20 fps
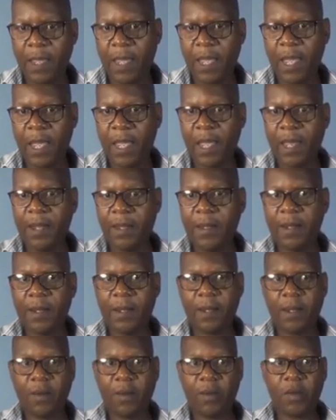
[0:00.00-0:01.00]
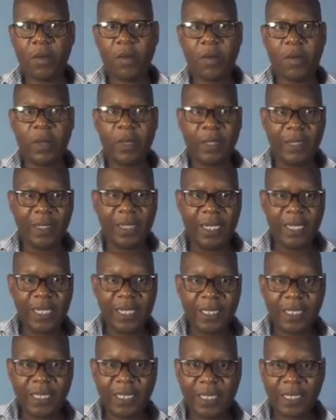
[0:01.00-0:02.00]
and
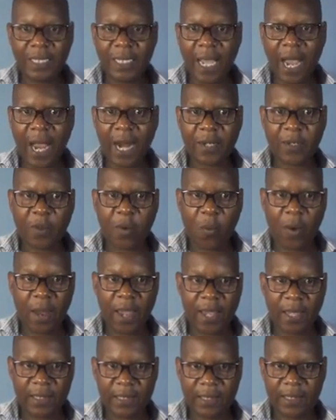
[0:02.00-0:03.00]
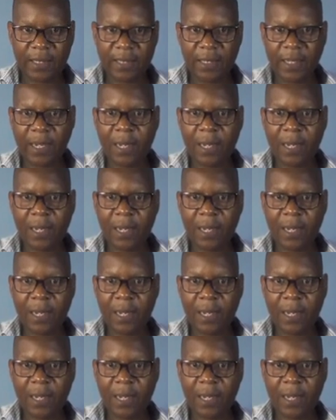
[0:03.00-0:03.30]
these are the weights.